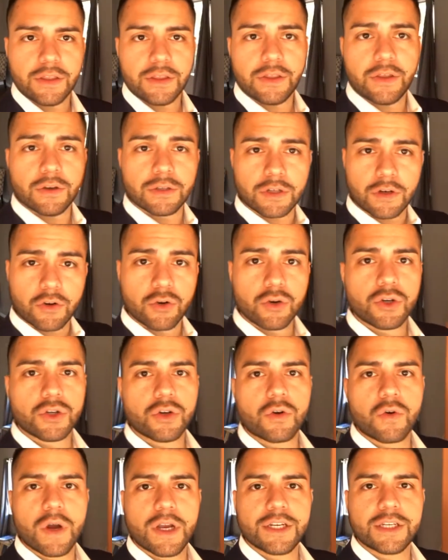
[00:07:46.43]
those are crucial
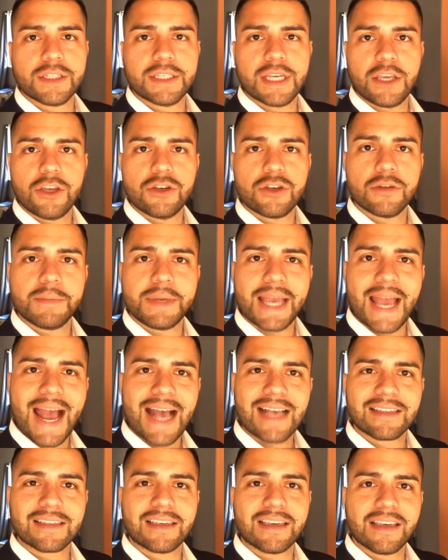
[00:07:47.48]
questions that you should be
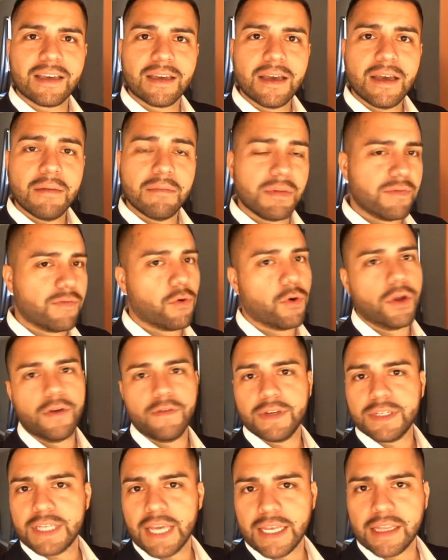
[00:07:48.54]
asking before you
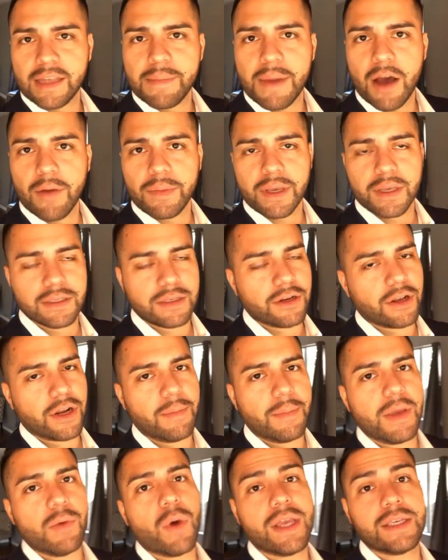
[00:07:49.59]
even take them out, because then you're going to
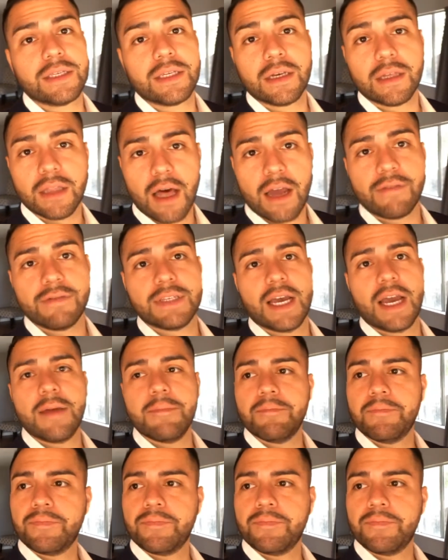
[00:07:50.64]
be wasting a lot of time.